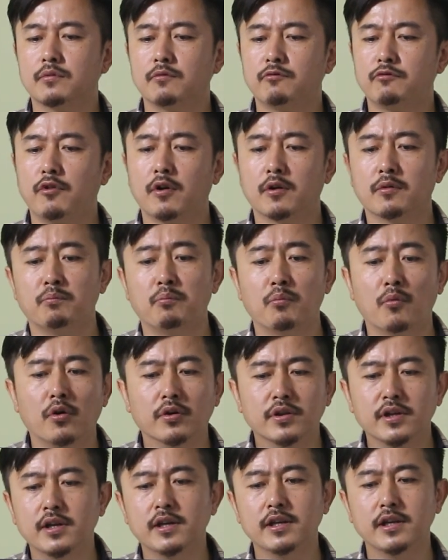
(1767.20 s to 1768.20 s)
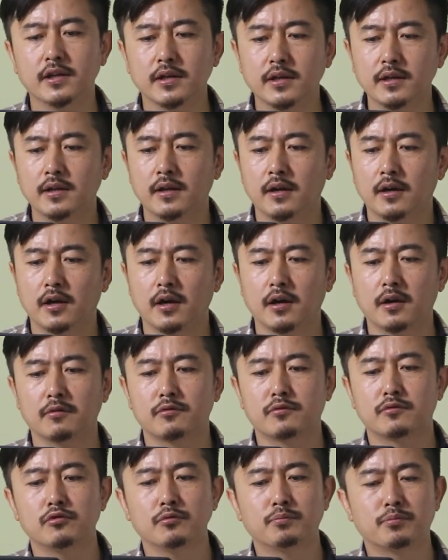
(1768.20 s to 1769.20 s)
for more than a year
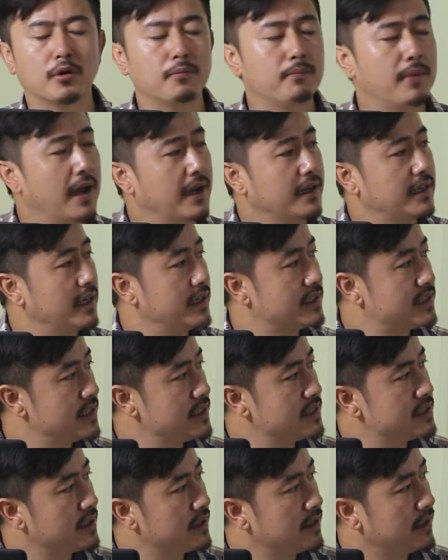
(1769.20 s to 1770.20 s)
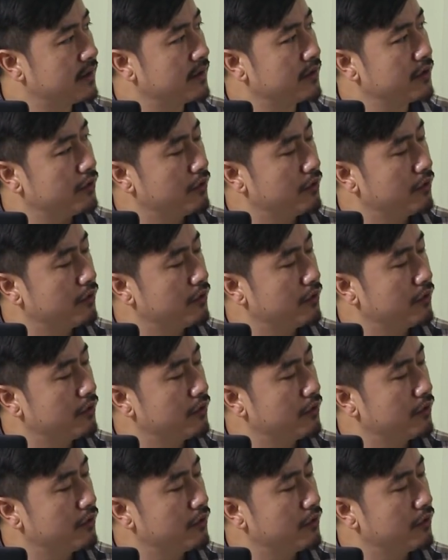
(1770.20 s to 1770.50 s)
to provide essential,